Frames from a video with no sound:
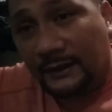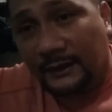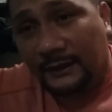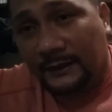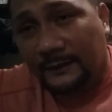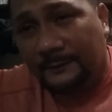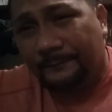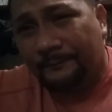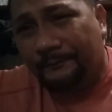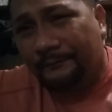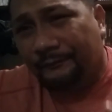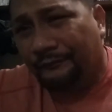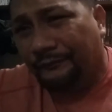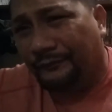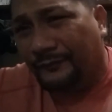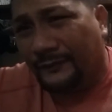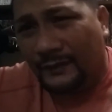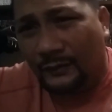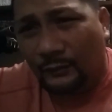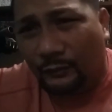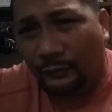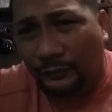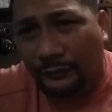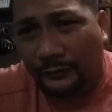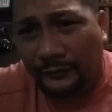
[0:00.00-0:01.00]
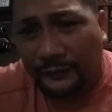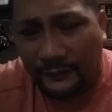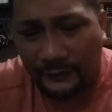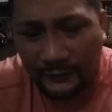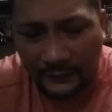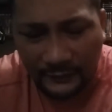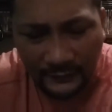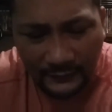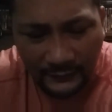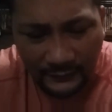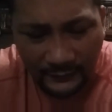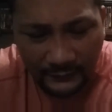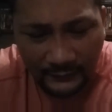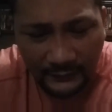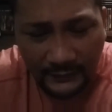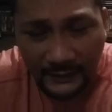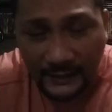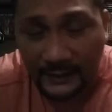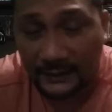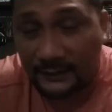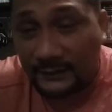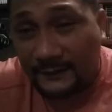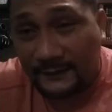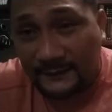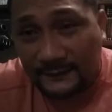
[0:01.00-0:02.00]
game worth,
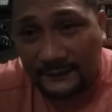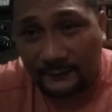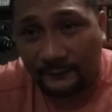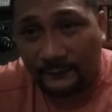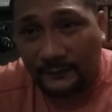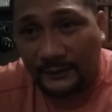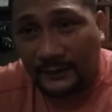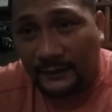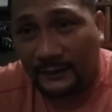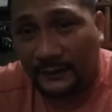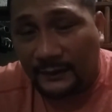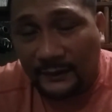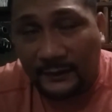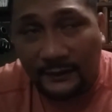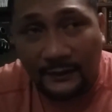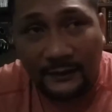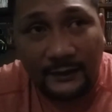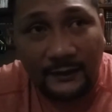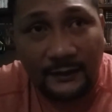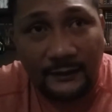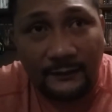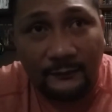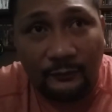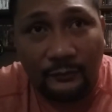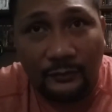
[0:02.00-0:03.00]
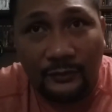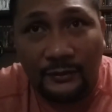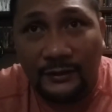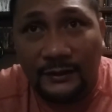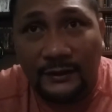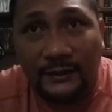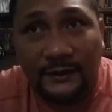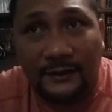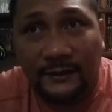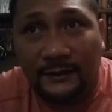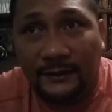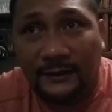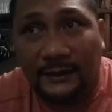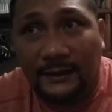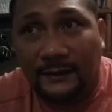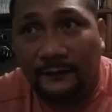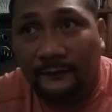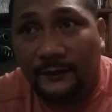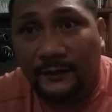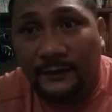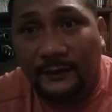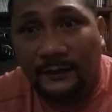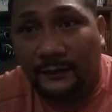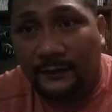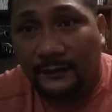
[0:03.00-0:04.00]
at least to me, they, they really didn't
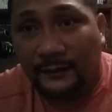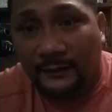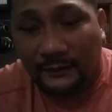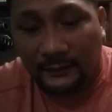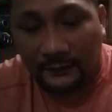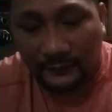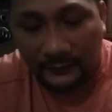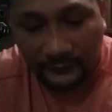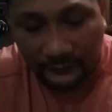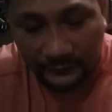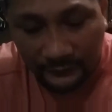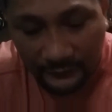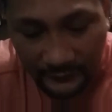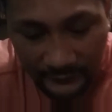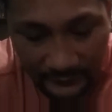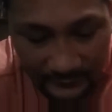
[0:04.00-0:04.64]
have anything other